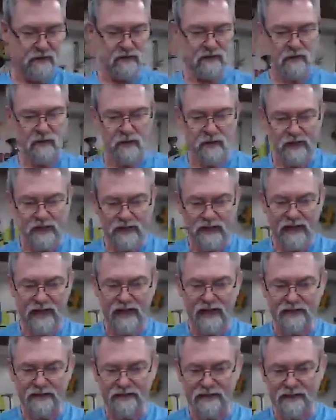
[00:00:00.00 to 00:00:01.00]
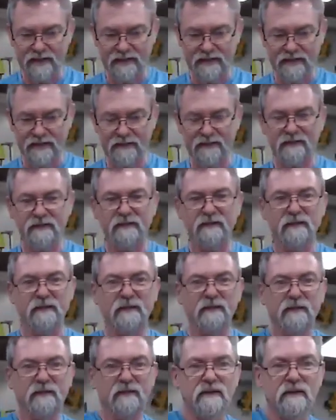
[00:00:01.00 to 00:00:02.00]
so we can access
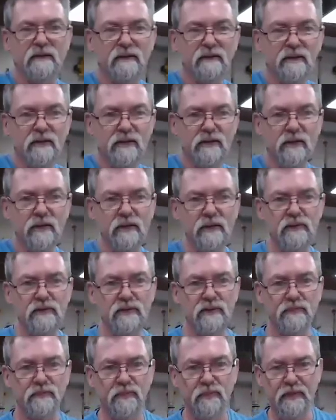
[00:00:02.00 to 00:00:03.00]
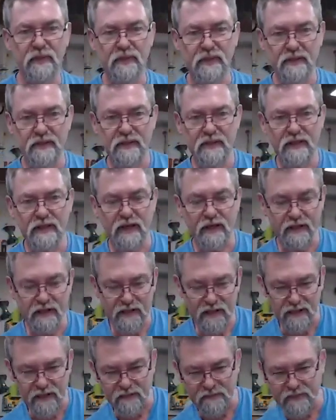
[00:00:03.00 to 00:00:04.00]
the screws. See, I
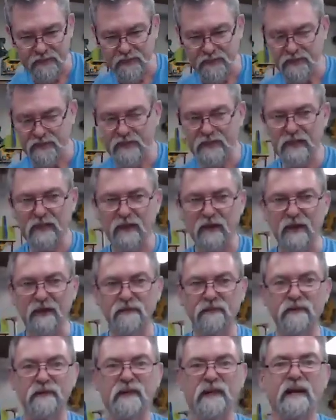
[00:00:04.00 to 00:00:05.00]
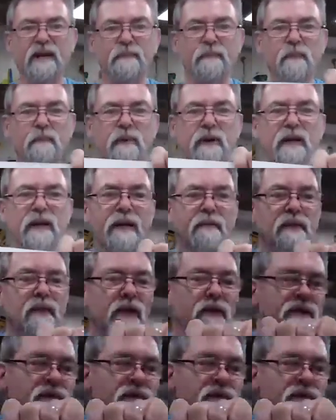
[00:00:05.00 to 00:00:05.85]
don't know if you can see the light through there. Let me bring it up